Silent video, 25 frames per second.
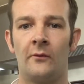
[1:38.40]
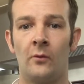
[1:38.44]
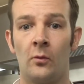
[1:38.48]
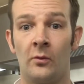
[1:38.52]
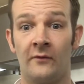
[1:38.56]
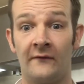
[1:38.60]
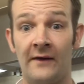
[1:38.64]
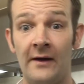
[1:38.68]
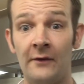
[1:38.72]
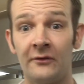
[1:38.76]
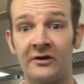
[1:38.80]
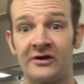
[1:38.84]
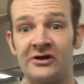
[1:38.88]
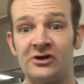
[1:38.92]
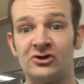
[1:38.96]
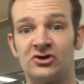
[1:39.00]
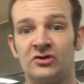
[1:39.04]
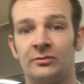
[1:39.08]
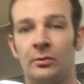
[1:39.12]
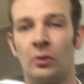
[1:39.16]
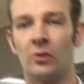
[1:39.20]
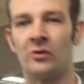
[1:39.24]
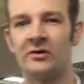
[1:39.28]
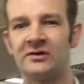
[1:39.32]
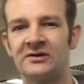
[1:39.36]
We're out the
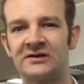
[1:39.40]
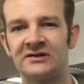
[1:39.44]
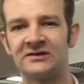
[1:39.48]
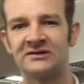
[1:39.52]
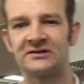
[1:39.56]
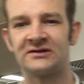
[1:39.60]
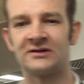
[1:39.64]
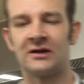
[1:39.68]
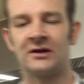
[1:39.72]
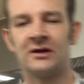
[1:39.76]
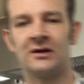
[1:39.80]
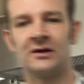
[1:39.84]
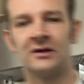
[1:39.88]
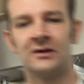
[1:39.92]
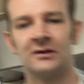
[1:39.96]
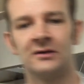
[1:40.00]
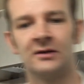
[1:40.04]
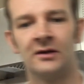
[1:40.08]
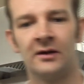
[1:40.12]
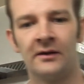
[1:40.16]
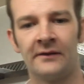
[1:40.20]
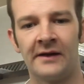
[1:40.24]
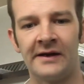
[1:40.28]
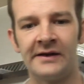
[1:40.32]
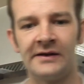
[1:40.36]
kitchen boys. It's
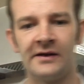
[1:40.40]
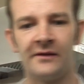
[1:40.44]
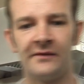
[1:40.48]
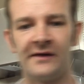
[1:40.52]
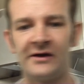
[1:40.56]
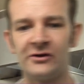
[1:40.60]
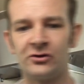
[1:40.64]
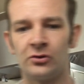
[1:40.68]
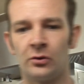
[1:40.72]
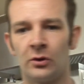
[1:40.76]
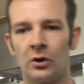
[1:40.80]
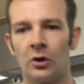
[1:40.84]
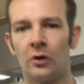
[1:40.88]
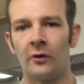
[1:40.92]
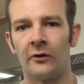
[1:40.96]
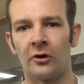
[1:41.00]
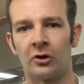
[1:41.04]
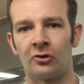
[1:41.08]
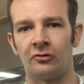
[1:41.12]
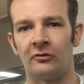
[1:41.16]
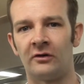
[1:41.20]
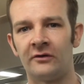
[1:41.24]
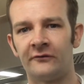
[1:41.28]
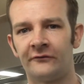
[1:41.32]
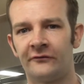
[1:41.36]
they do a lot of
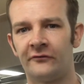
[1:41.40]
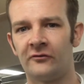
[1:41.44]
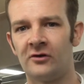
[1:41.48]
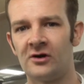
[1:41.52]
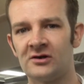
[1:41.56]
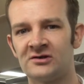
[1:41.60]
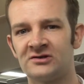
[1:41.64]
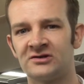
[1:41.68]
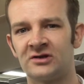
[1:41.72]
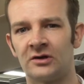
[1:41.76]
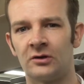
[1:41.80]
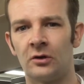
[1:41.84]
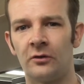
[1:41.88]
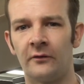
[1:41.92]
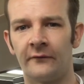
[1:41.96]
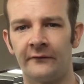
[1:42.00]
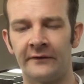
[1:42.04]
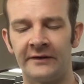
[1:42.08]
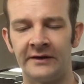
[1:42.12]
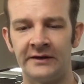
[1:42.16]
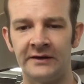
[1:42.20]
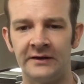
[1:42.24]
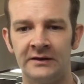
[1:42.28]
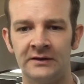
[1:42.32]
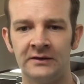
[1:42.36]
the grunt for us, a lot of
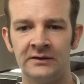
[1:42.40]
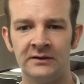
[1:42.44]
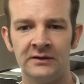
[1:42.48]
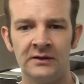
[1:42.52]
the